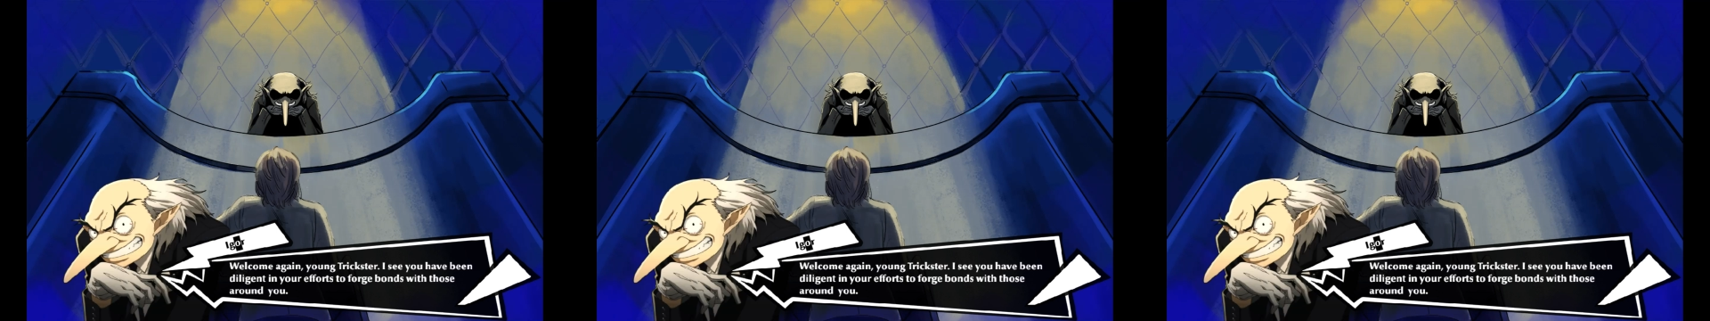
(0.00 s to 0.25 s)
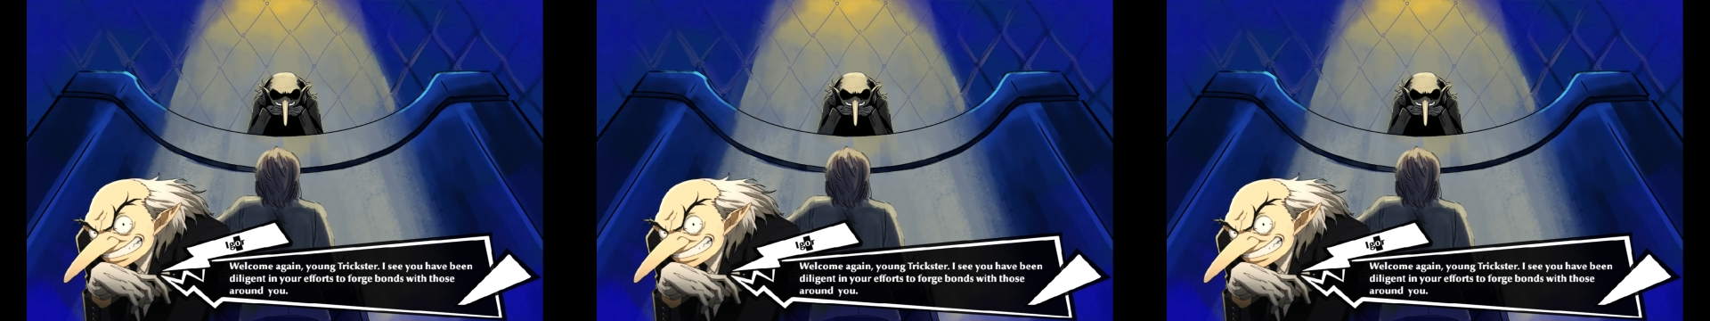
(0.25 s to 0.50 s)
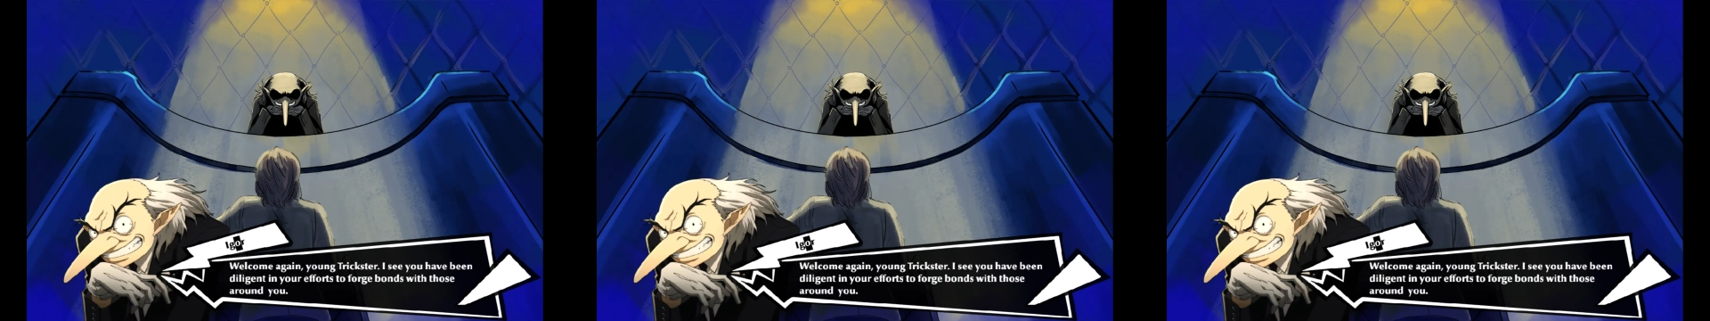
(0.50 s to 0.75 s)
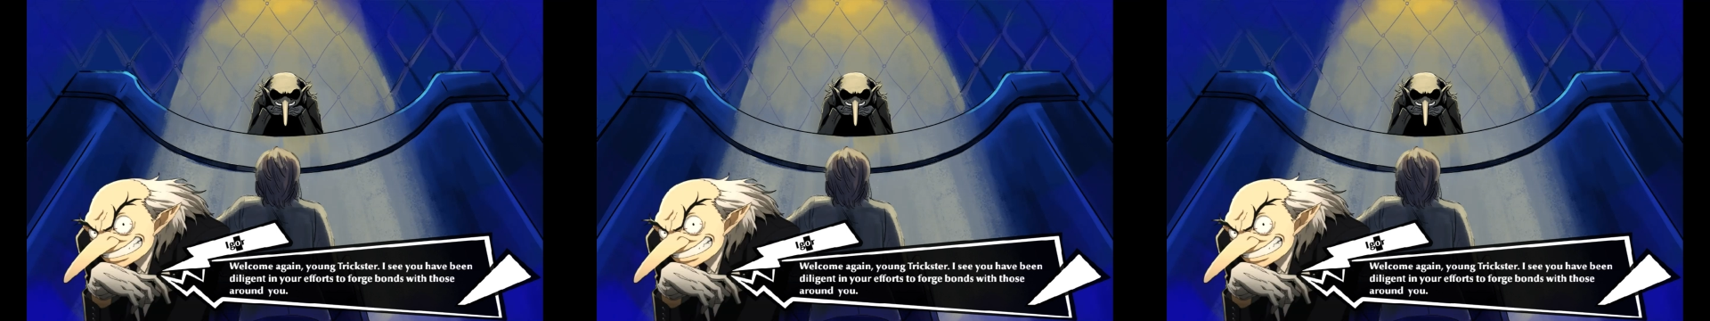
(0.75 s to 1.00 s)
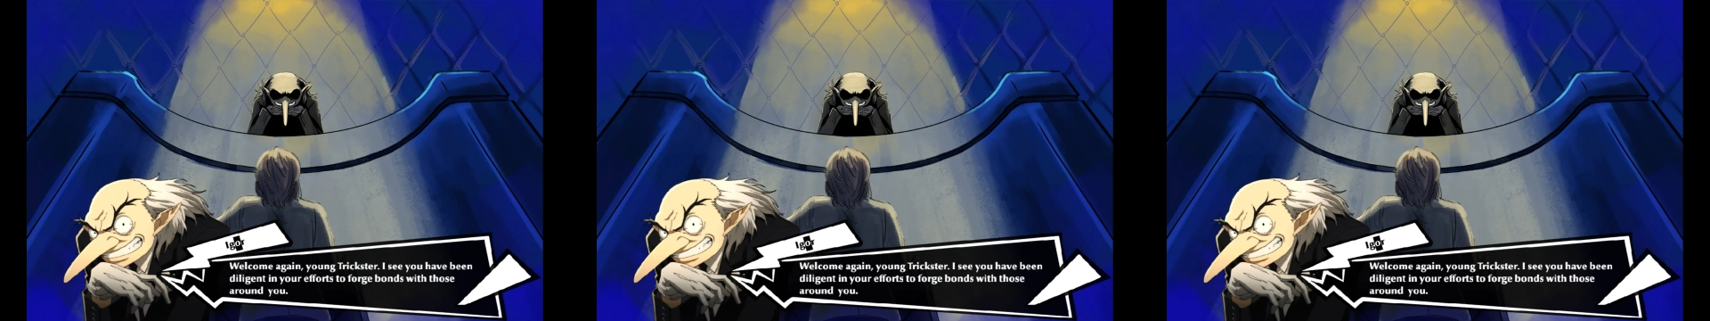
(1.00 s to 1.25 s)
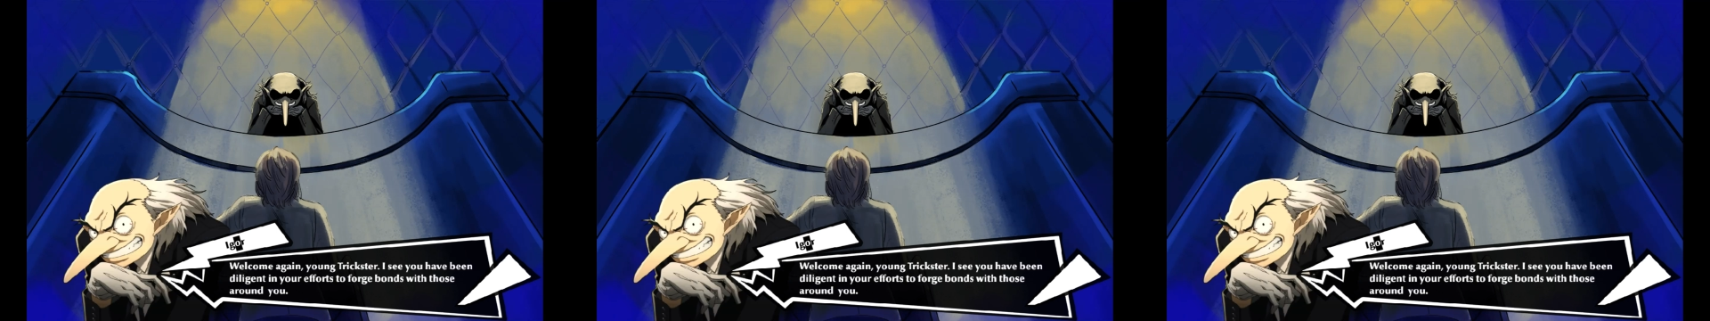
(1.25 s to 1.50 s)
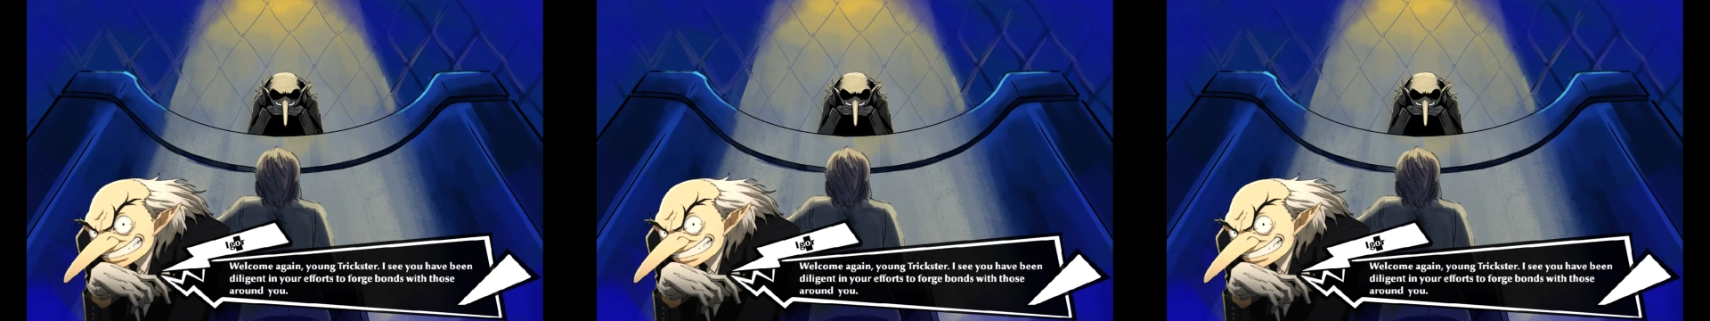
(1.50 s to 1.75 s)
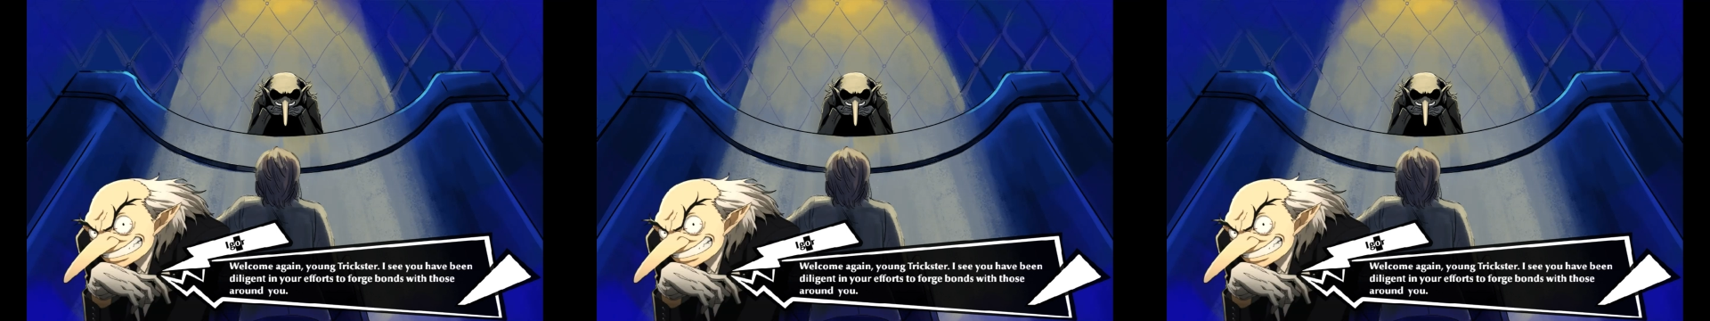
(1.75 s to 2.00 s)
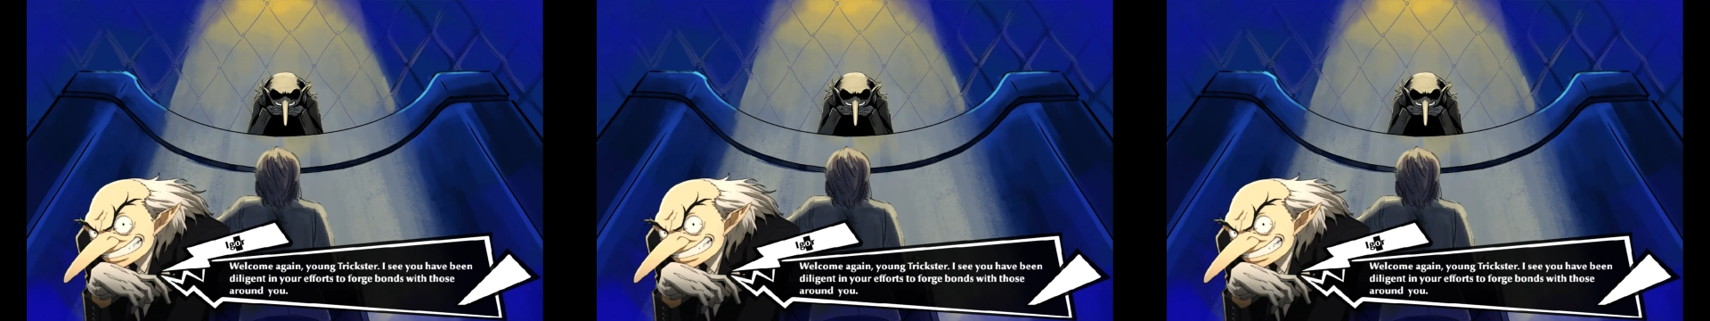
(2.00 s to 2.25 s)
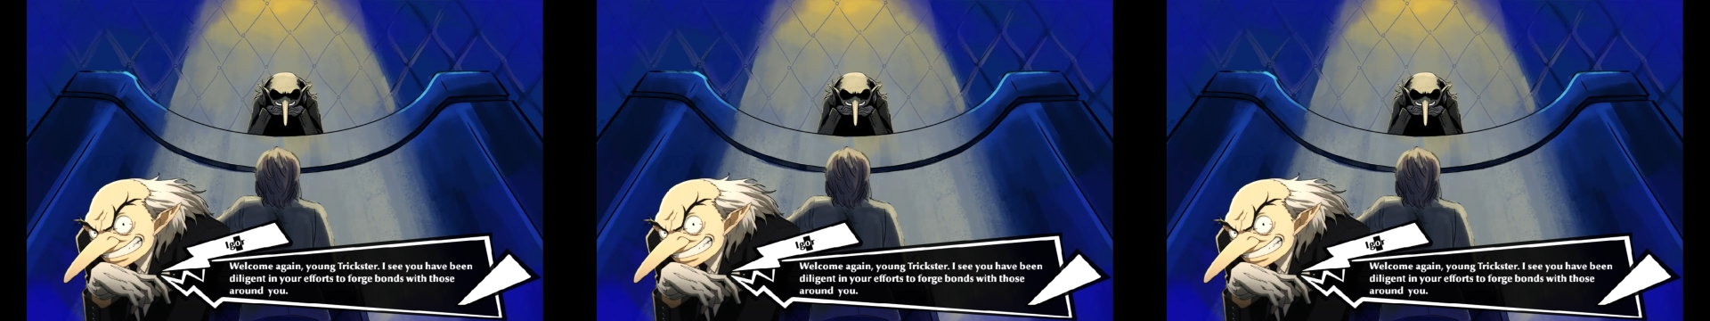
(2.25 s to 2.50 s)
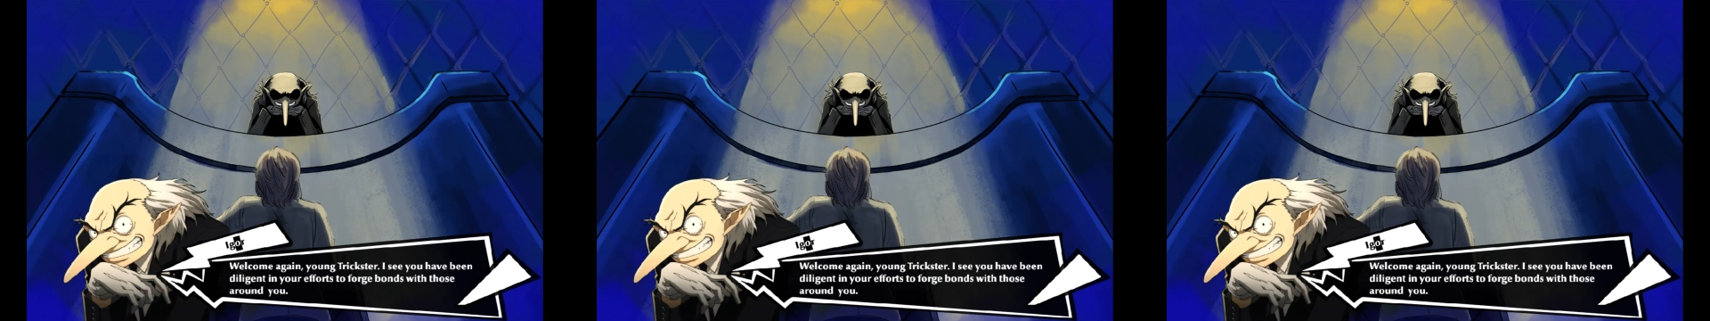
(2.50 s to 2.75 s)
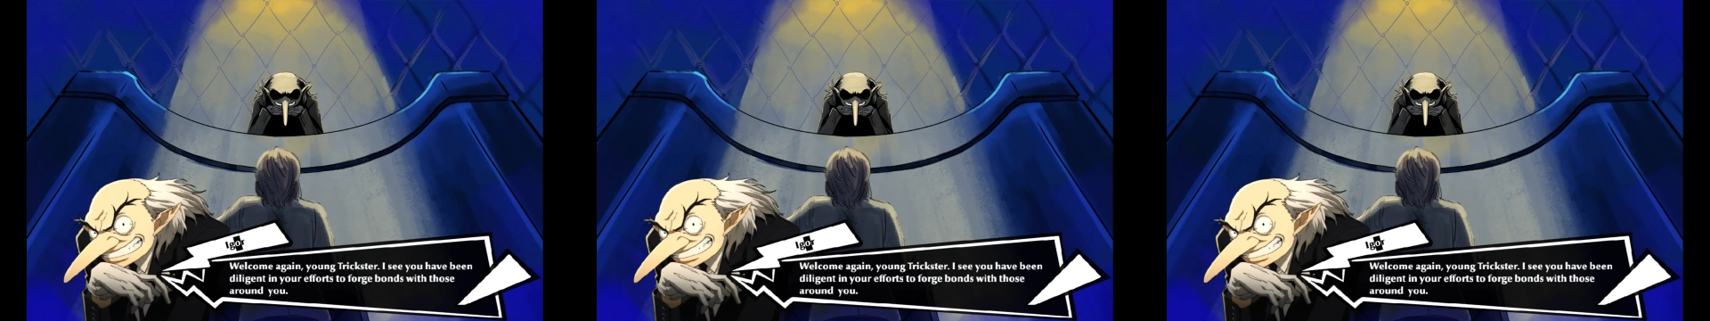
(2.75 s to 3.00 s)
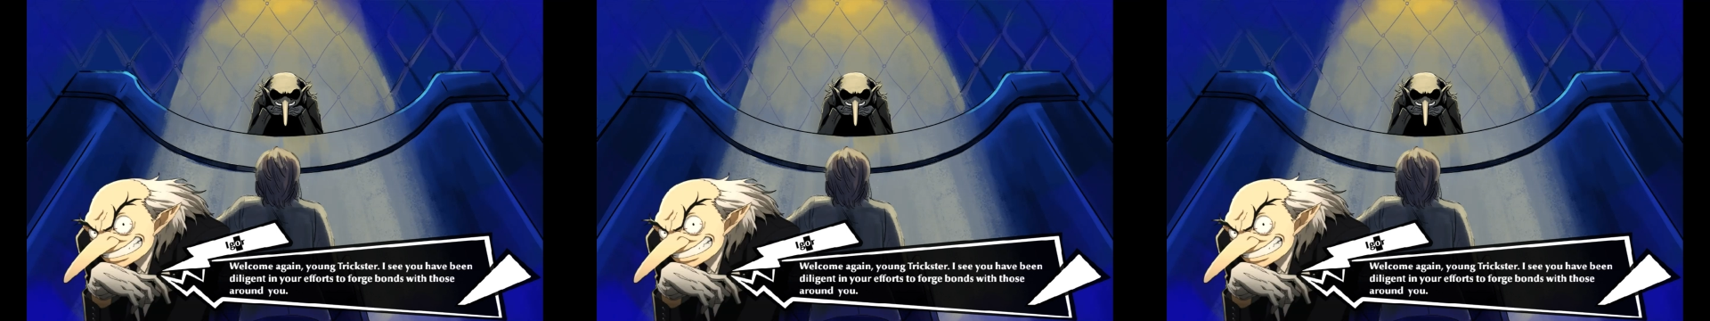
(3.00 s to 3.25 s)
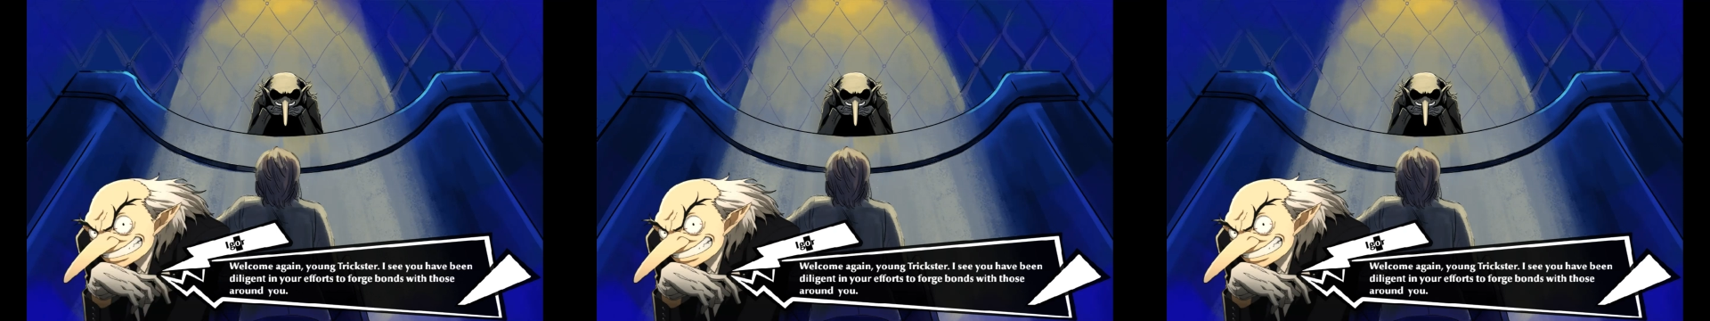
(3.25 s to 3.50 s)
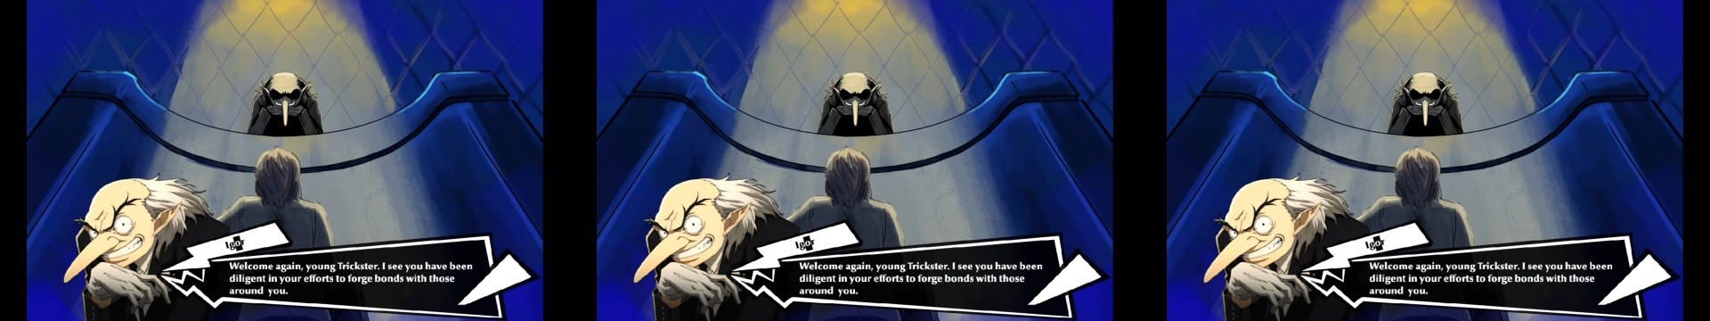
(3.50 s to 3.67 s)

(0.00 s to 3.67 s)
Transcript: [unreadable: no face in view]